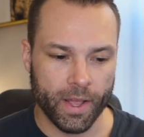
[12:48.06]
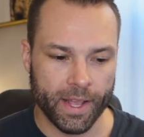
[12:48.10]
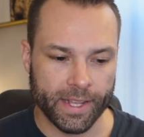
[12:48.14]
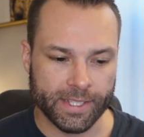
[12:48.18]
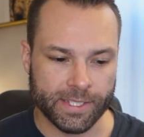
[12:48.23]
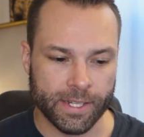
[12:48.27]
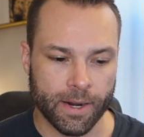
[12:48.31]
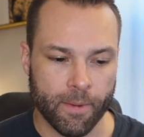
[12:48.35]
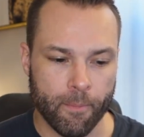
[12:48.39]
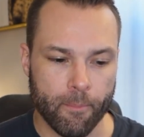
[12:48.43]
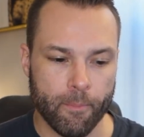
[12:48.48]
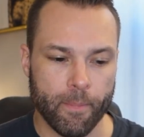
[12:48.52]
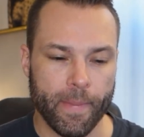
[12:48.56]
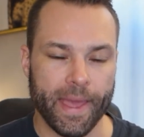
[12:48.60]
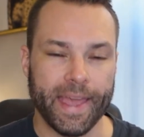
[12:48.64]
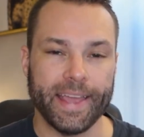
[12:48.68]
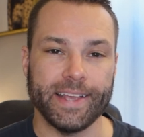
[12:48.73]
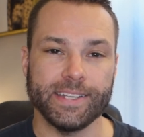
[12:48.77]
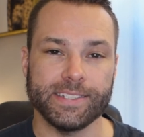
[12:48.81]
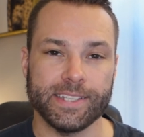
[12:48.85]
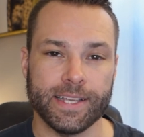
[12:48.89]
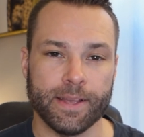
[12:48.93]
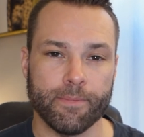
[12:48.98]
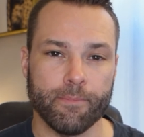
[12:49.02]
It's an
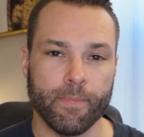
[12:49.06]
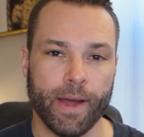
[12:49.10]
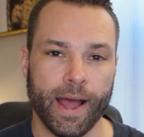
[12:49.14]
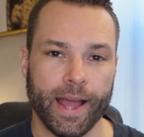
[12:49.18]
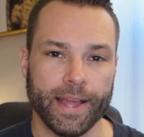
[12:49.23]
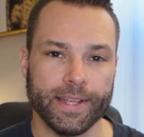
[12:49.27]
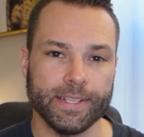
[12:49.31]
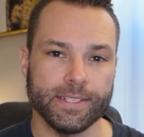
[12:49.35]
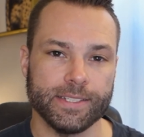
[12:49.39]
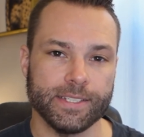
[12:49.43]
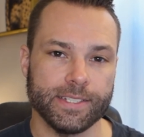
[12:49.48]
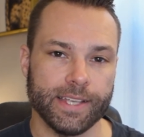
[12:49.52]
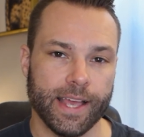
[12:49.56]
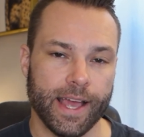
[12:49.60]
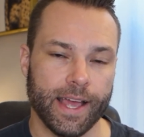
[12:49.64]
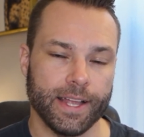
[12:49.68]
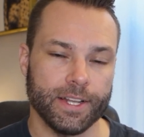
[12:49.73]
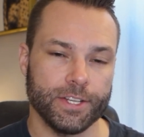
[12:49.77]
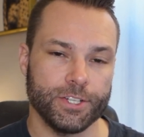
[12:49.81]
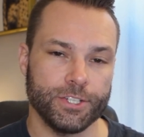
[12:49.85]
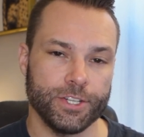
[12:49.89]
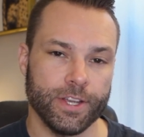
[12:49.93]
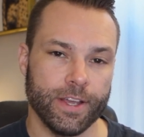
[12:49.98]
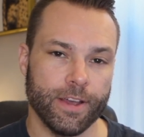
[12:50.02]
amazing
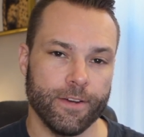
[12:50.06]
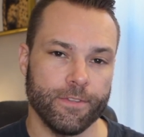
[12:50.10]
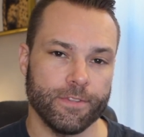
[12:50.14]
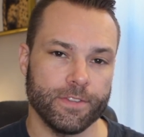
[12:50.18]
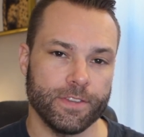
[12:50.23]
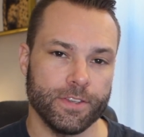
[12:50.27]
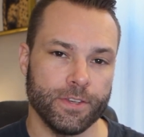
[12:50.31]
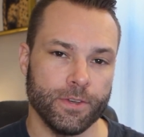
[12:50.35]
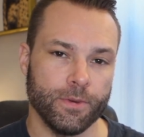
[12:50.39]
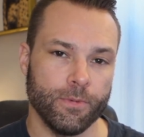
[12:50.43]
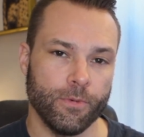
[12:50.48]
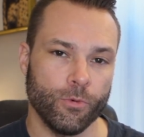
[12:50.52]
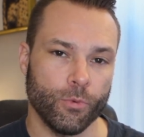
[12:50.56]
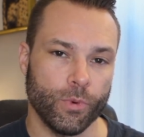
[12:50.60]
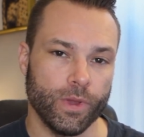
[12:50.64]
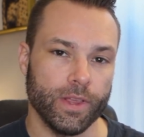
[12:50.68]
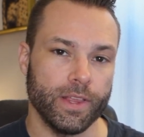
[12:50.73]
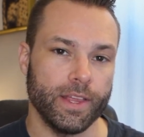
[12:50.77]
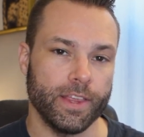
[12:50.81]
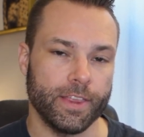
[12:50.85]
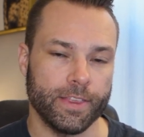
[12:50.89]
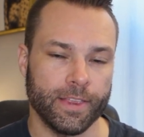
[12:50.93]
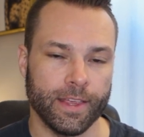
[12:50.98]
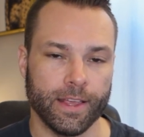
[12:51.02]
mindset shift to
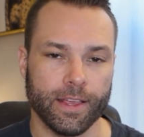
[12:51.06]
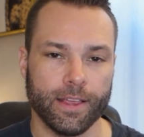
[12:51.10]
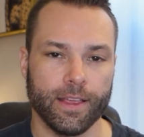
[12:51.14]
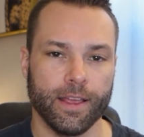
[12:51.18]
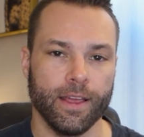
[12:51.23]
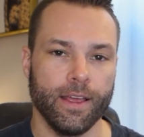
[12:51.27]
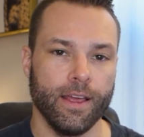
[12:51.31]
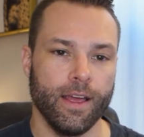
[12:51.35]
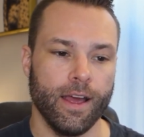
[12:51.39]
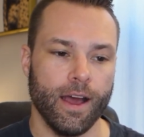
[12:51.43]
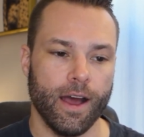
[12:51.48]
really think